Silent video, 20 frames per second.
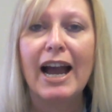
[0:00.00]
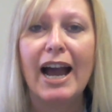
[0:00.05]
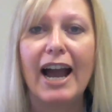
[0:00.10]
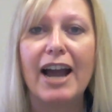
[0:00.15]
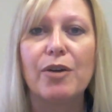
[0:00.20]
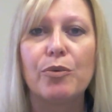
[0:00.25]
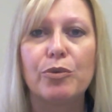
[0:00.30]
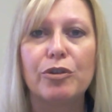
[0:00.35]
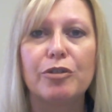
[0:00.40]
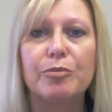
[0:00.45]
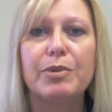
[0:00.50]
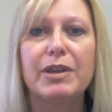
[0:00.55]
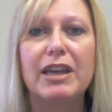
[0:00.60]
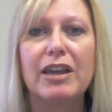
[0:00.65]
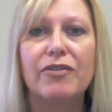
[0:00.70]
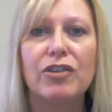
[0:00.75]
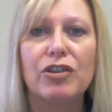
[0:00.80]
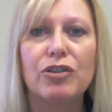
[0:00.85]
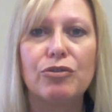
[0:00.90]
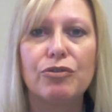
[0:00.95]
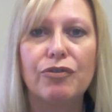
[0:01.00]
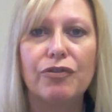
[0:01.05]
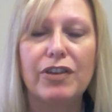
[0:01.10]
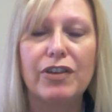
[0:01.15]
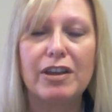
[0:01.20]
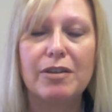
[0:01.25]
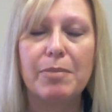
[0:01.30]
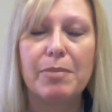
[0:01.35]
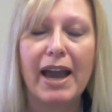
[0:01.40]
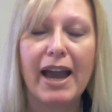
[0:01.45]
I will be giving you
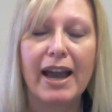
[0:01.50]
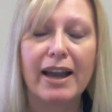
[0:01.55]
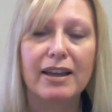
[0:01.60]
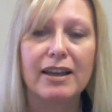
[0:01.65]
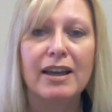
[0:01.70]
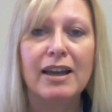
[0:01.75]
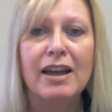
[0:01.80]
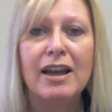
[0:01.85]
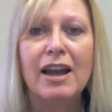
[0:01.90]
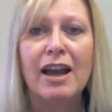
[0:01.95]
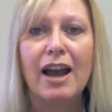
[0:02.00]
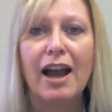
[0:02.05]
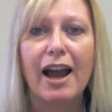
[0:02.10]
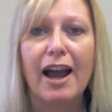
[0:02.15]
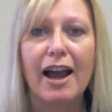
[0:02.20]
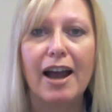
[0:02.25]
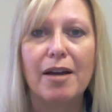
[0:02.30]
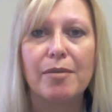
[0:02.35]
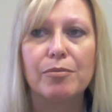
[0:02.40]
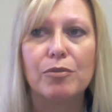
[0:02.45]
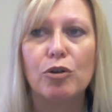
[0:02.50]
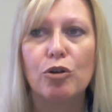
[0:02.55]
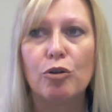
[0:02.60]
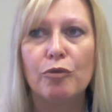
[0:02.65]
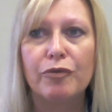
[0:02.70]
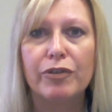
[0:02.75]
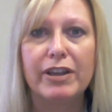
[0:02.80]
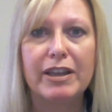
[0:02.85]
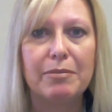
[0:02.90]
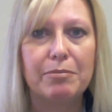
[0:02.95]
feedback
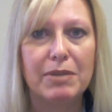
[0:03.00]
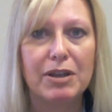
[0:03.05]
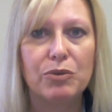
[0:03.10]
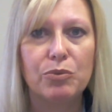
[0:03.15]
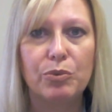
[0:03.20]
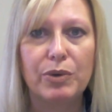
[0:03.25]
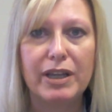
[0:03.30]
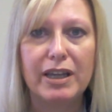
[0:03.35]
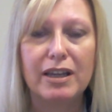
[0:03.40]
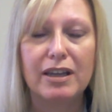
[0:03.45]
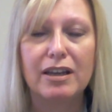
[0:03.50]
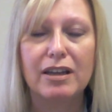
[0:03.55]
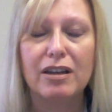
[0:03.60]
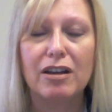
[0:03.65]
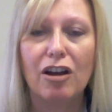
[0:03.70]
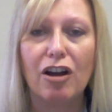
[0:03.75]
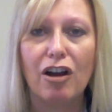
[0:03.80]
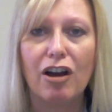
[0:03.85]
hopefully midweek